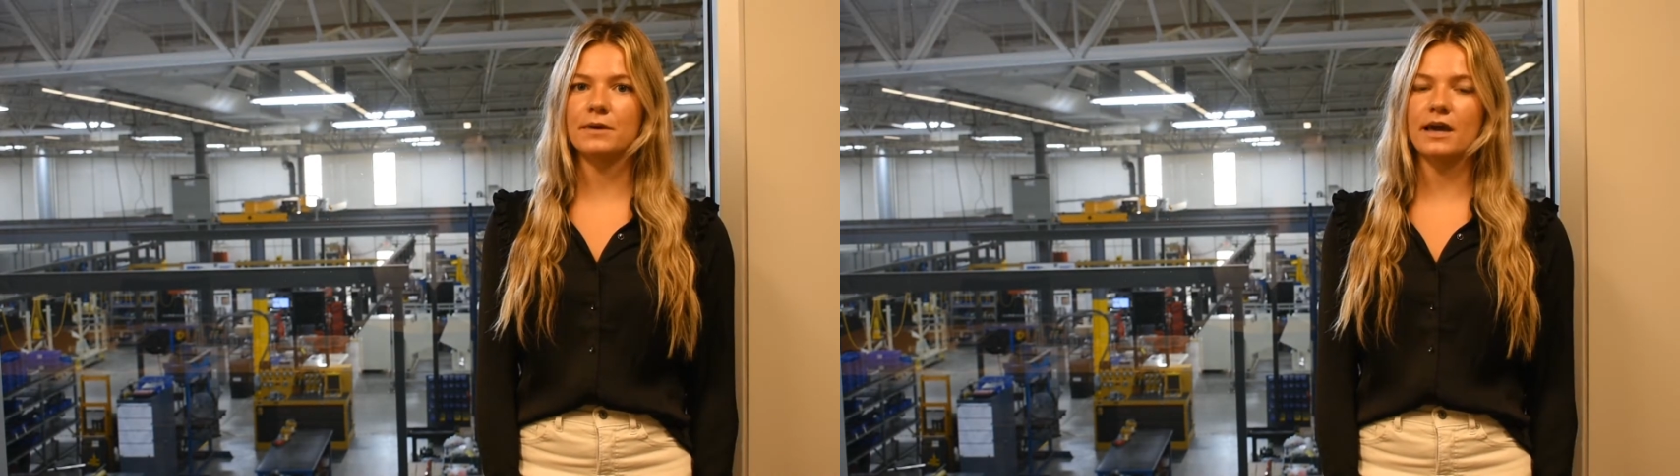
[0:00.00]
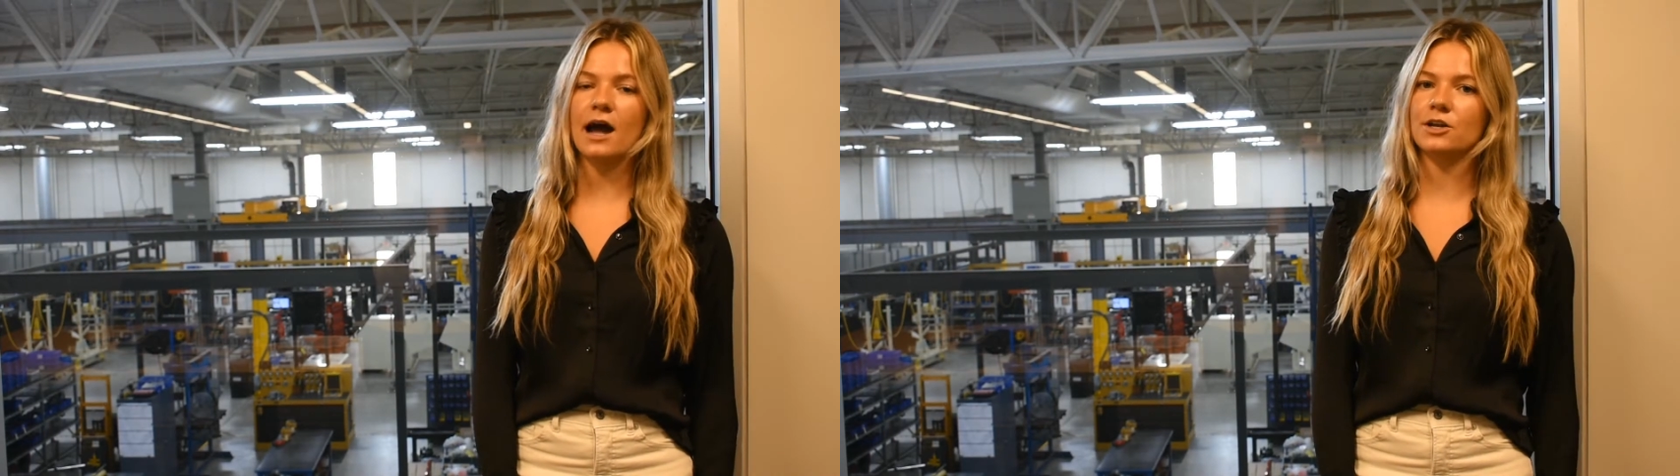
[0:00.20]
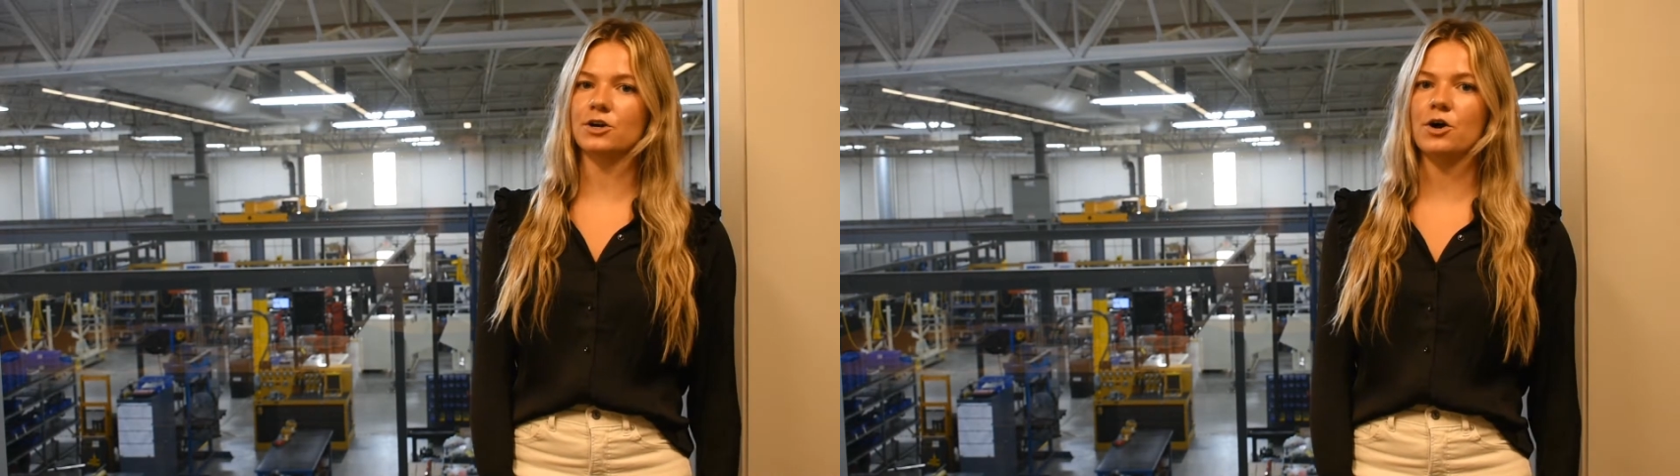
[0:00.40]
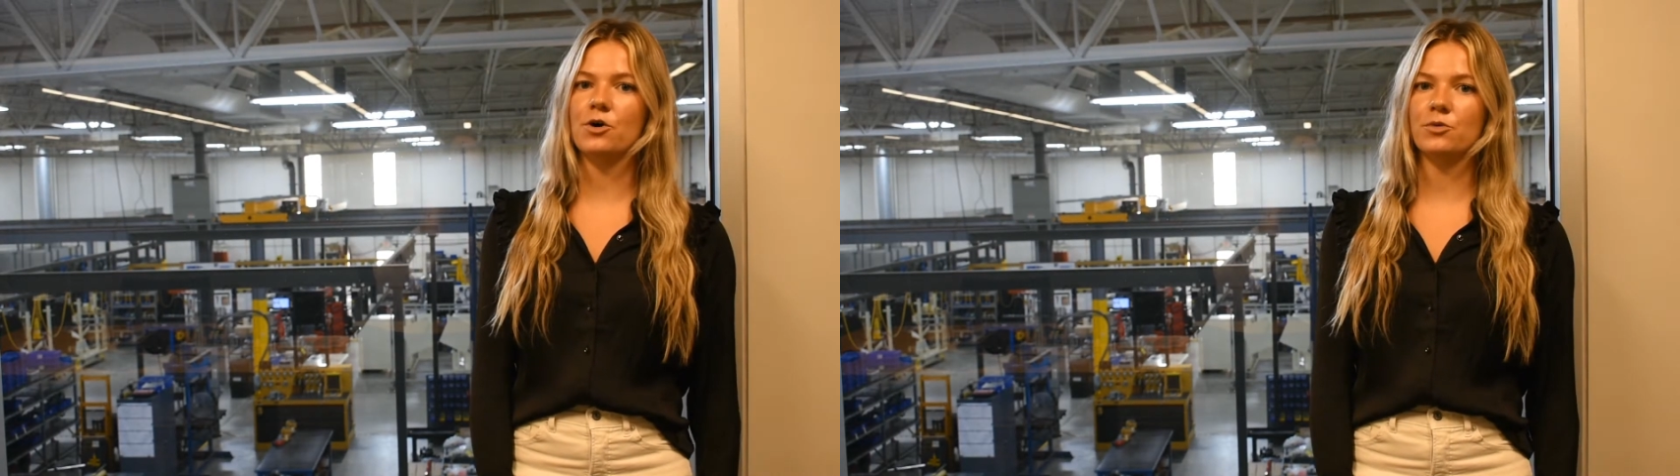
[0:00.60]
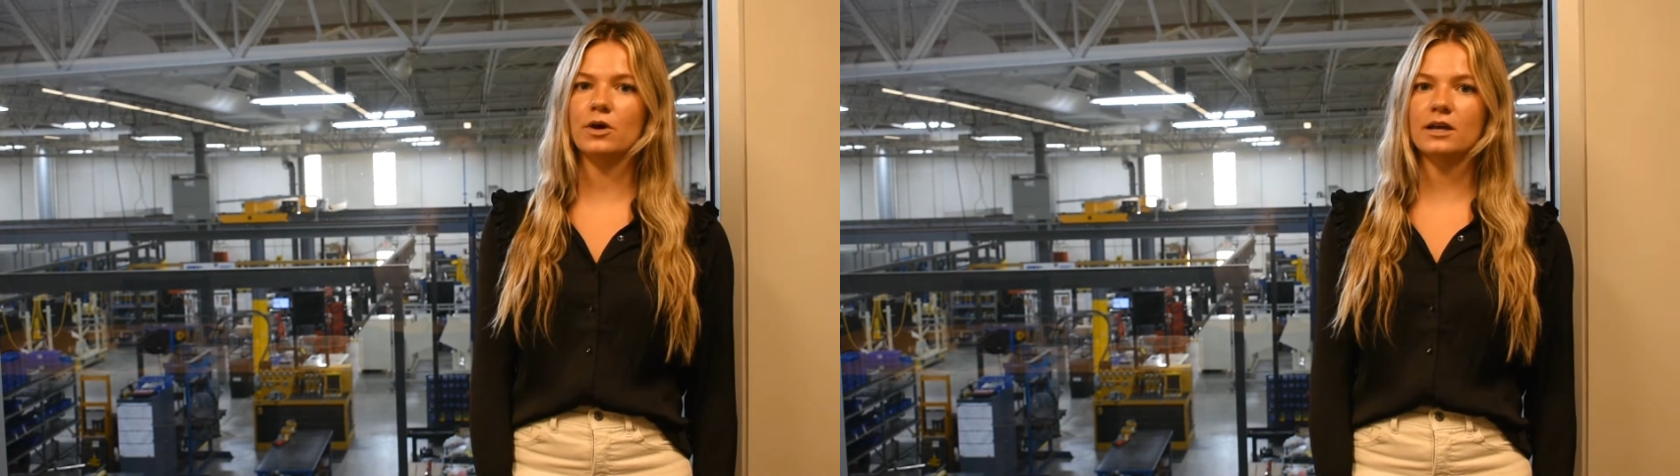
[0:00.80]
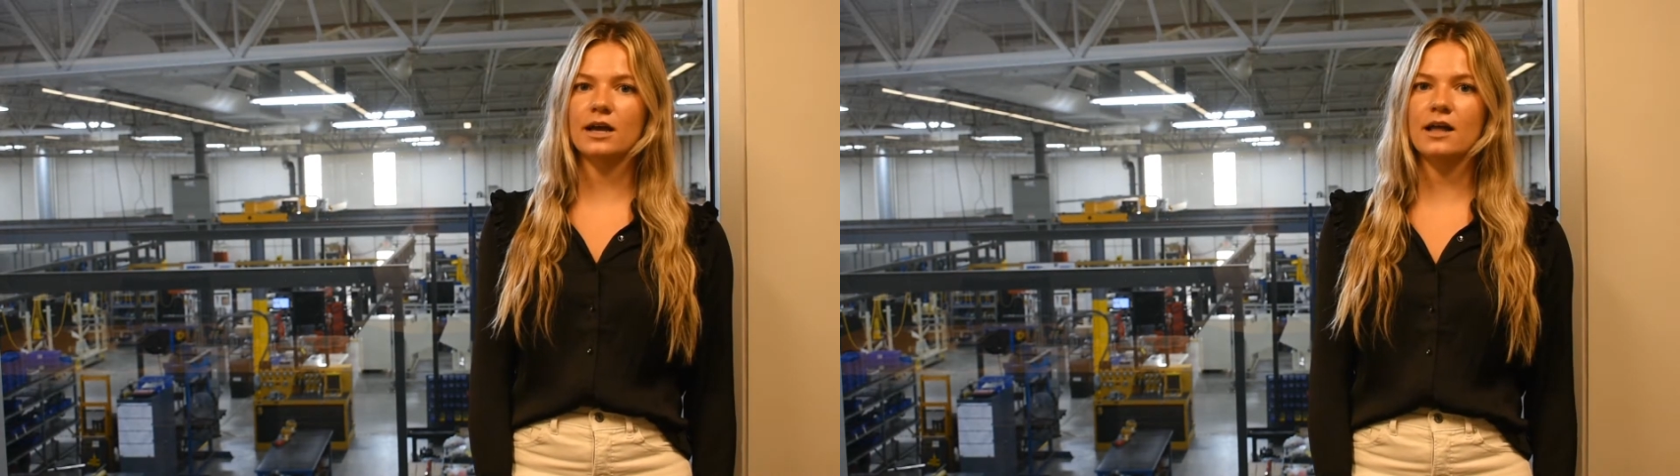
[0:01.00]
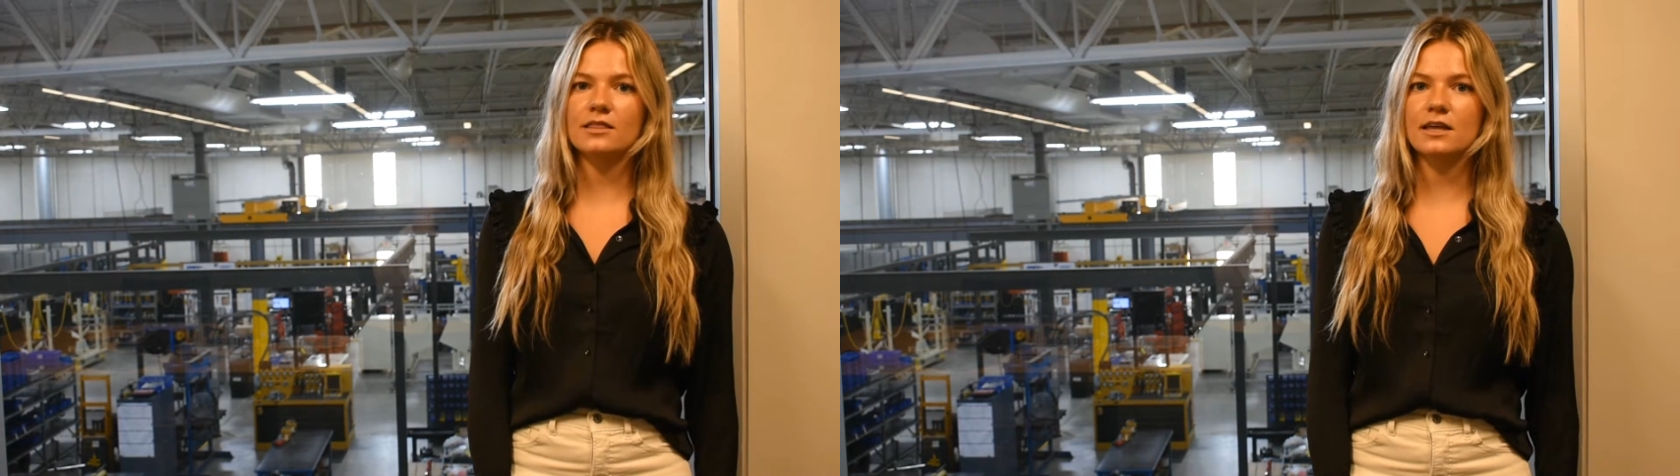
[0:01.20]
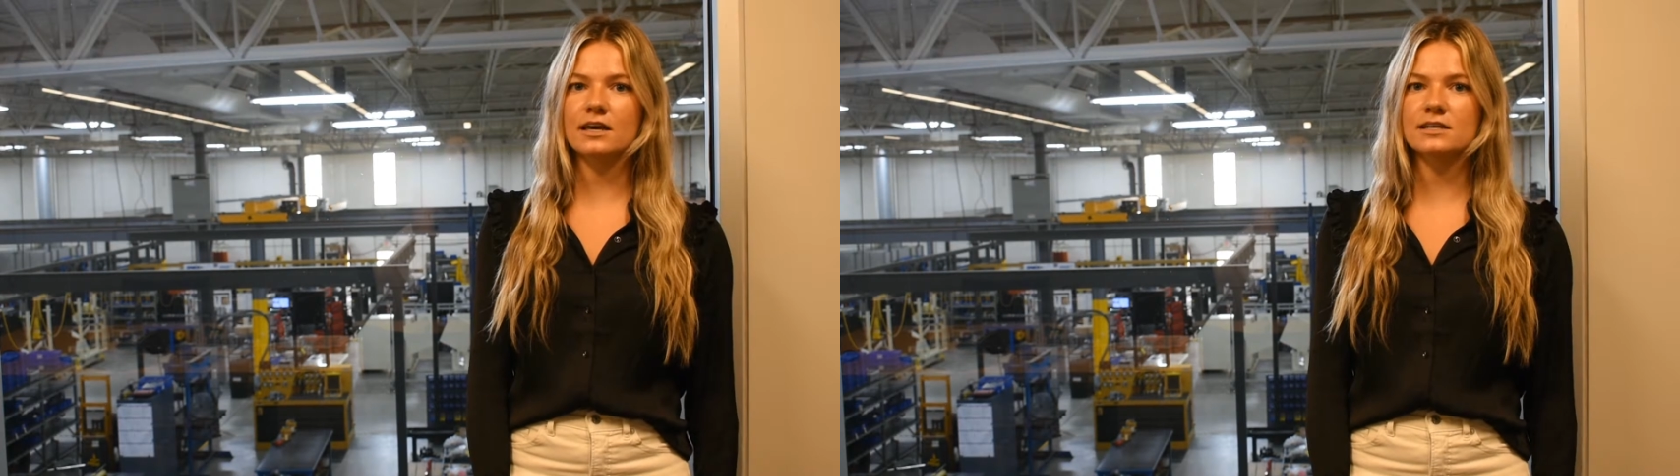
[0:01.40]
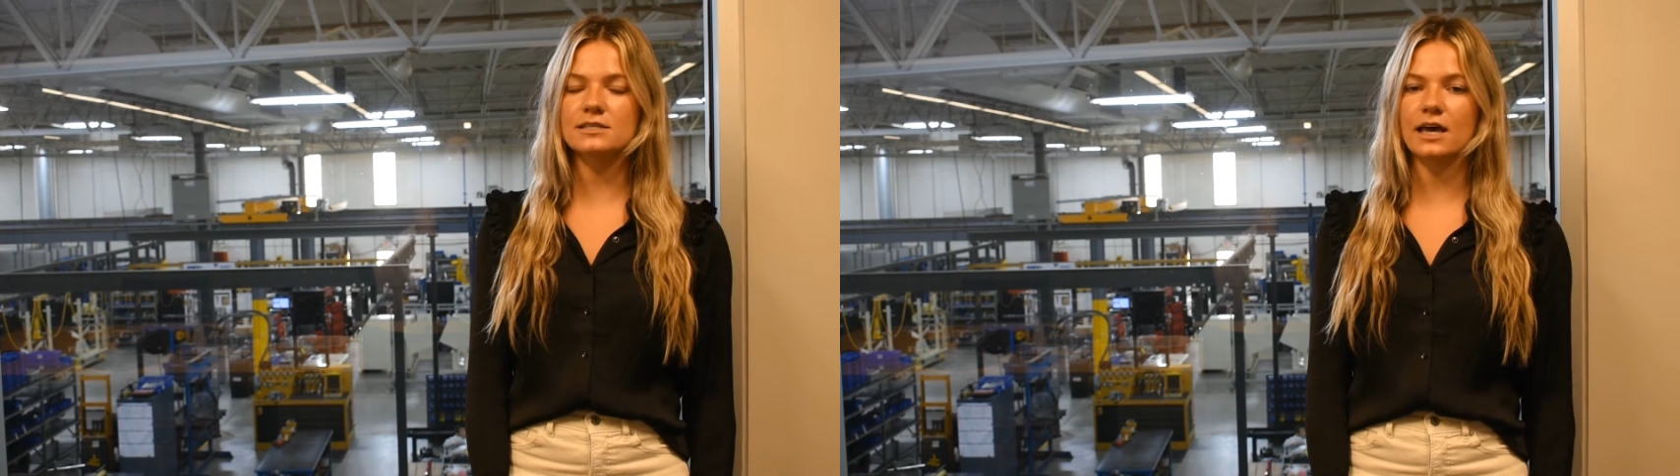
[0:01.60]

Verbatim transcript: be on your own working on things.